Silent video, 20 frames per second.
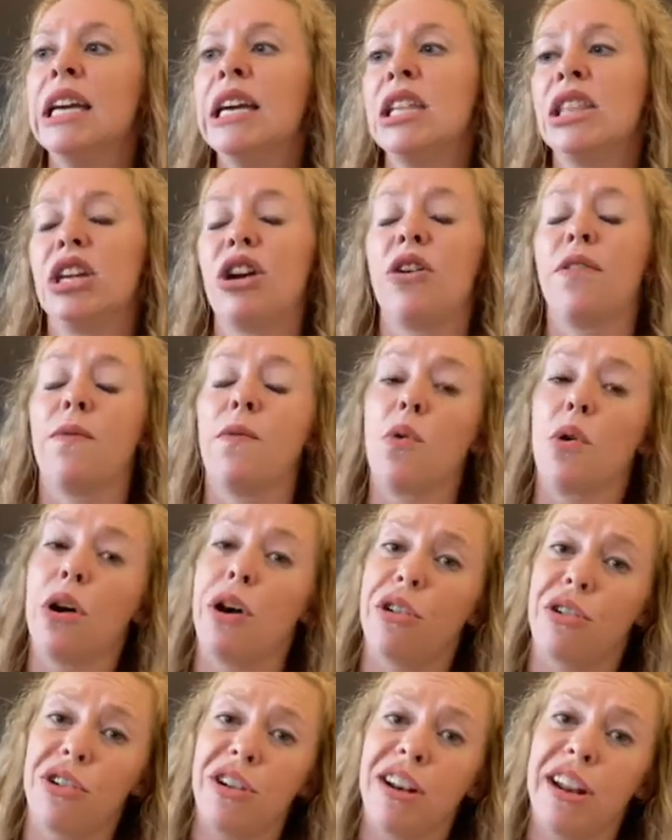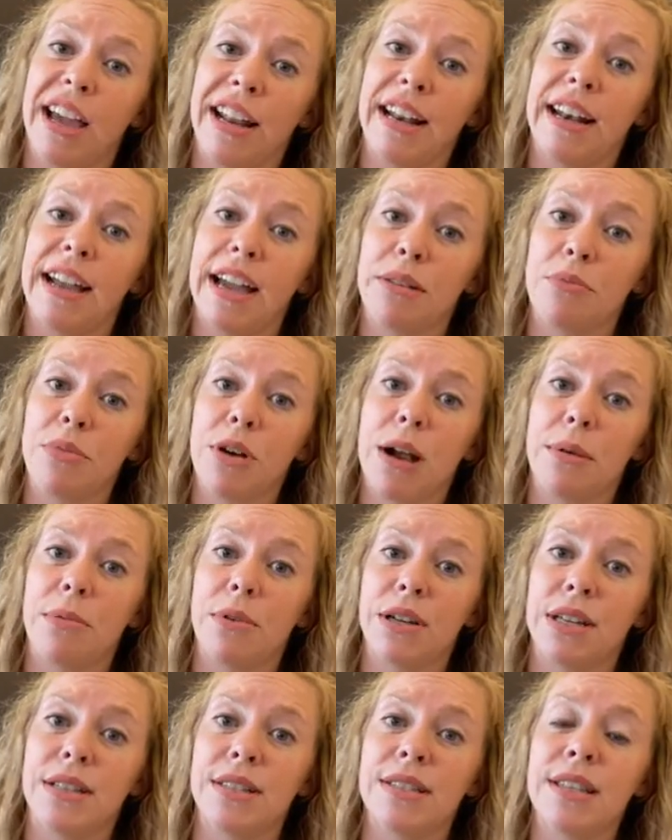there are 499
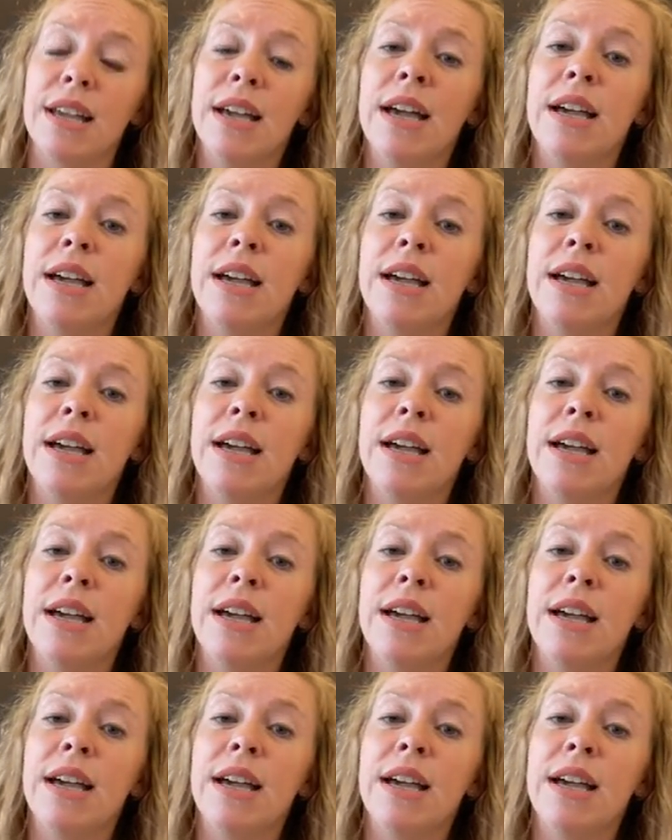properties.